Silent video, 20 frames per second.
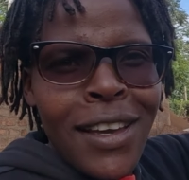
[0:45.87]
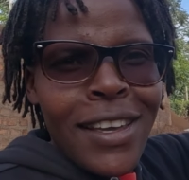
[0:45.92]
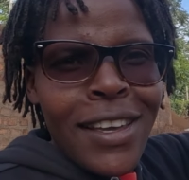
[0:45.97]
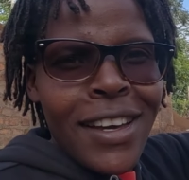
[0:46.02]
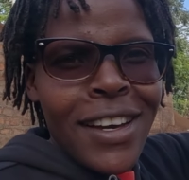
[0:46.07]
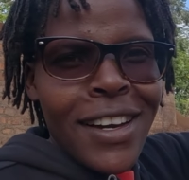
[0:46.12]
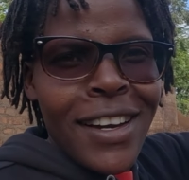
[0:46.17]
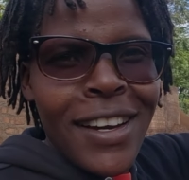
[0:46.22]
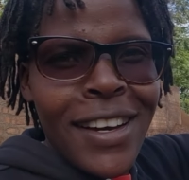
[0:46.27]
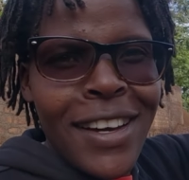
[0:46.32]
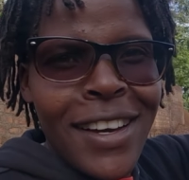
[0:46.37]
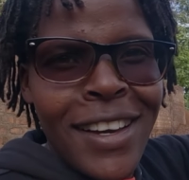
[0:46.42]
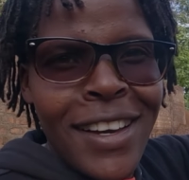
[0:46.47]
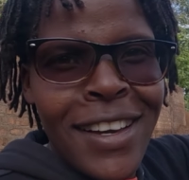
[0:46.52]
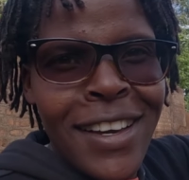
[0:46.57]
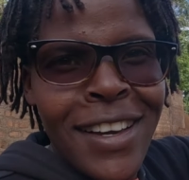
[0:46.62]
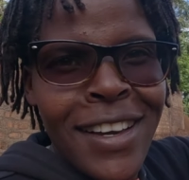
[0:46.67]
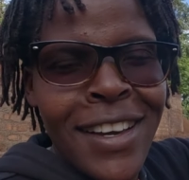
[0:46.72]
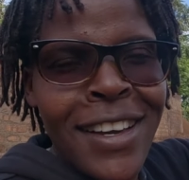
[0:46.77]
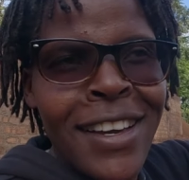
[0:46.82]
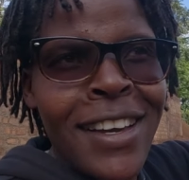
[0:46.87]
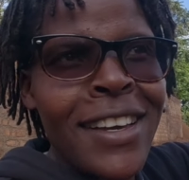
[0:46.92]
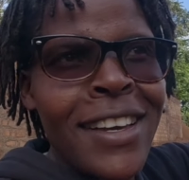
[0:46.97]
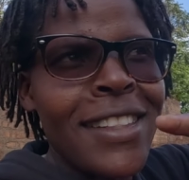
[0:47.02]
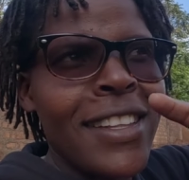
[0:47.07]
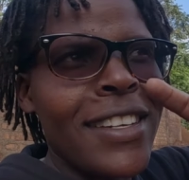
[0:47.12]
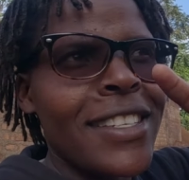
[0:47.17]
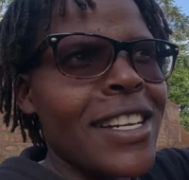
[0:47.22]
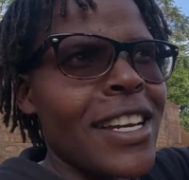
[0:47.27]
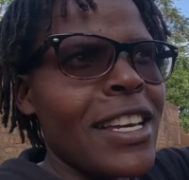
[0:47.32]
Yeah,
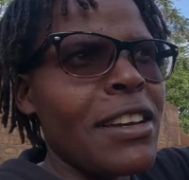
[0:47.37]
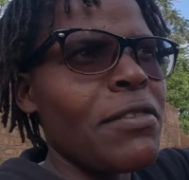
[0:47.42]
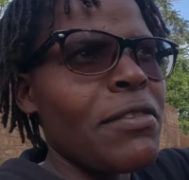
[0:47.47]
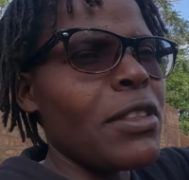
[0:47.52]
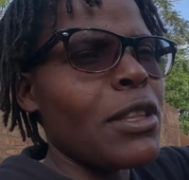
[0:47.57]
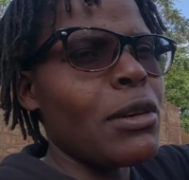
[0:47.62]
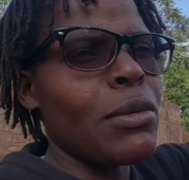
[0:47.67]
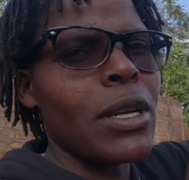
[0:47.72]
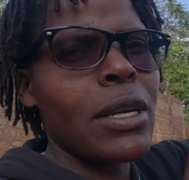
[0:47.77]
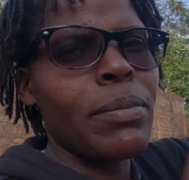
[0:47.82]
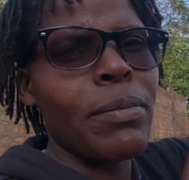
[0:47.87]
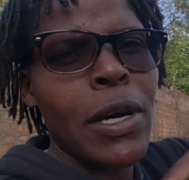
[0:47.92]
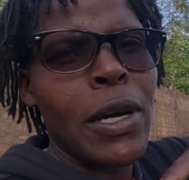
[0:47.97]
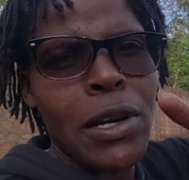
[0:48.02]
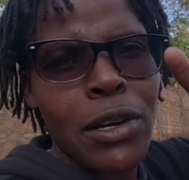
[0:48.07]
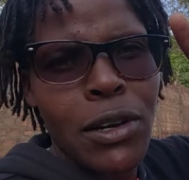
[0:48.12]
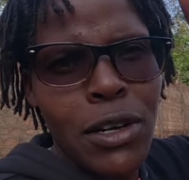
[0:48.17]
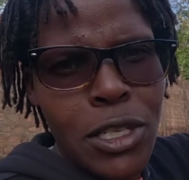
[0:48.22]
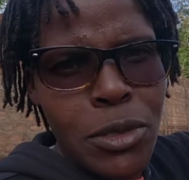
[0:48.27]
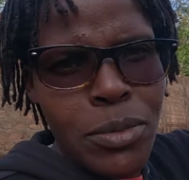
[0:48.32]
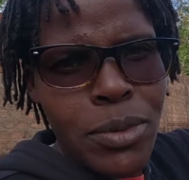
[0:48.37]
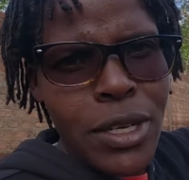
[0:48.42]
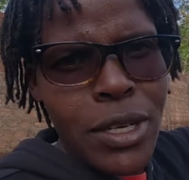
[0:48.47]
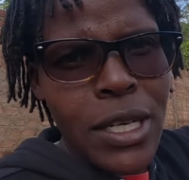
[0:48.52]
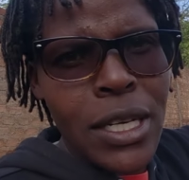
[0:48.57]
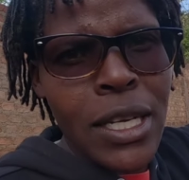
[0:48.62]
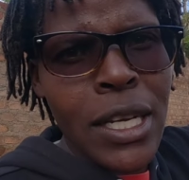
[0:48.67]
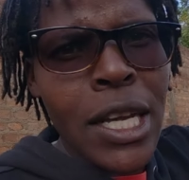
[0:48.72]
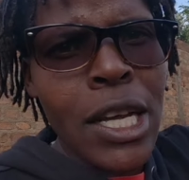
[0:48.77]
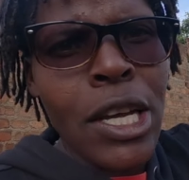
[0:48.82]
the tire for the wheelbarrow got
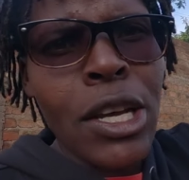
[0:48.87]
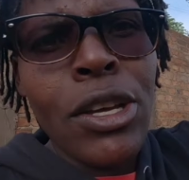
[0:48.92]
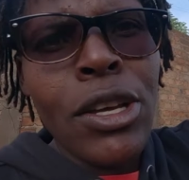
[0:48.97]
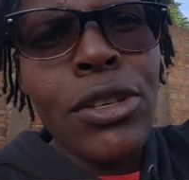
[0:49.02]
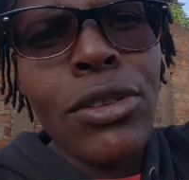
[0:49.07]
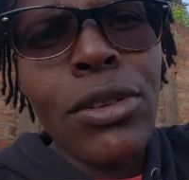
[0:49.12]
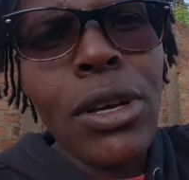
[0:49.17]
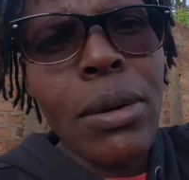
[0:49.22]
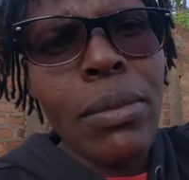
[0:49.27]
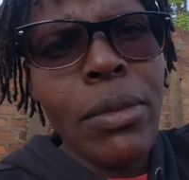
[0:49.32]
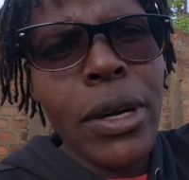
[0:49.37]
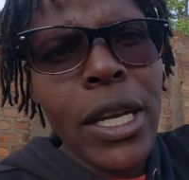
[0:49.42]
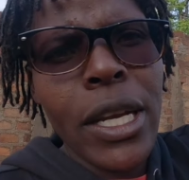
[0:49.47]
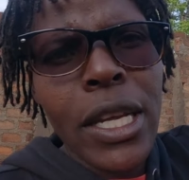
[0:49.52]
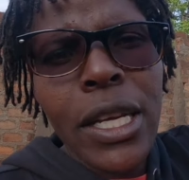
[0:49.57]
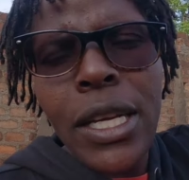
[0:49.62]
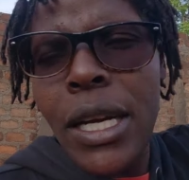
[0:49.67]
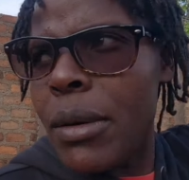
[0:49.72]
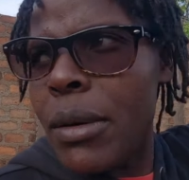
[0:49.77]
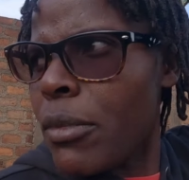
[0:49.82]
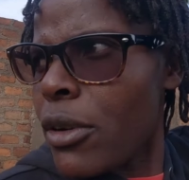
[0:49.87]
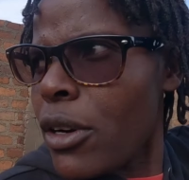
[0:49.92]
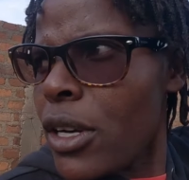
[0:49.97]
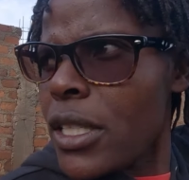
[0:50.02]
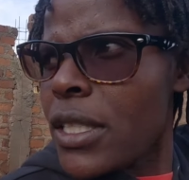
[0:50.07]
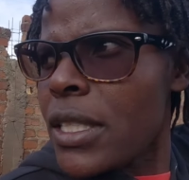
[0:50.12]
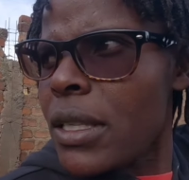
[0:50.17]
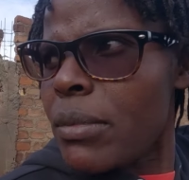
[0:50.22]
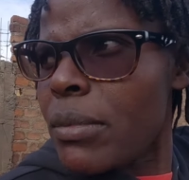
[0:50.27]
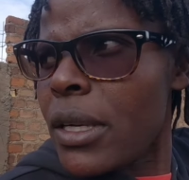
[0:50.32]
spoiled, so I'm
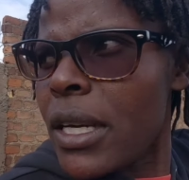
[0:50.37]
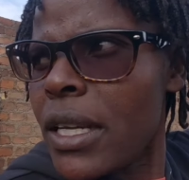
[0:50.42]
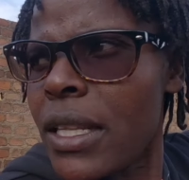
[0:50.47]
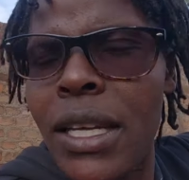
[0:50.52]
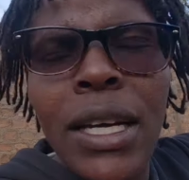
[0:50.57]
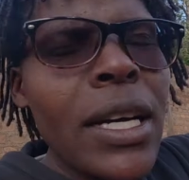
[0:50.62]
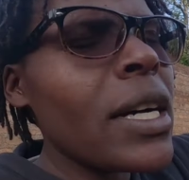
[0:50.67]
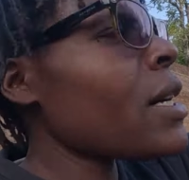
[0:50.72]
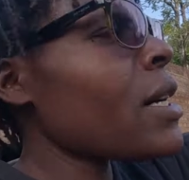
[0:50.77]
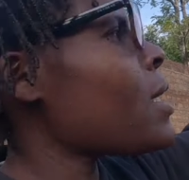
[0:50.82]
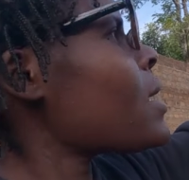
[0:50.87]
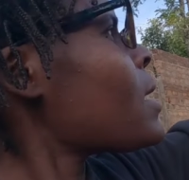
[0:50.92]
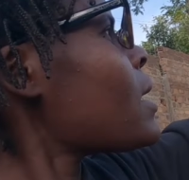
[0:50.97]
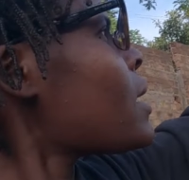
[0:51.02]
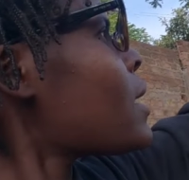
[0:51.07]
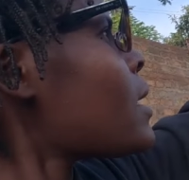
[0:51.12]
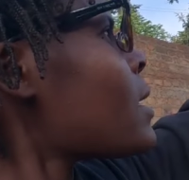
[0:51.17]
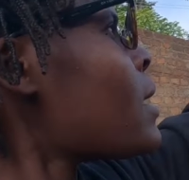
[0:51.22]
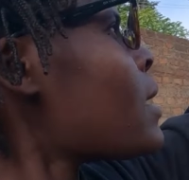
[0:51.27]
going somewhere there, and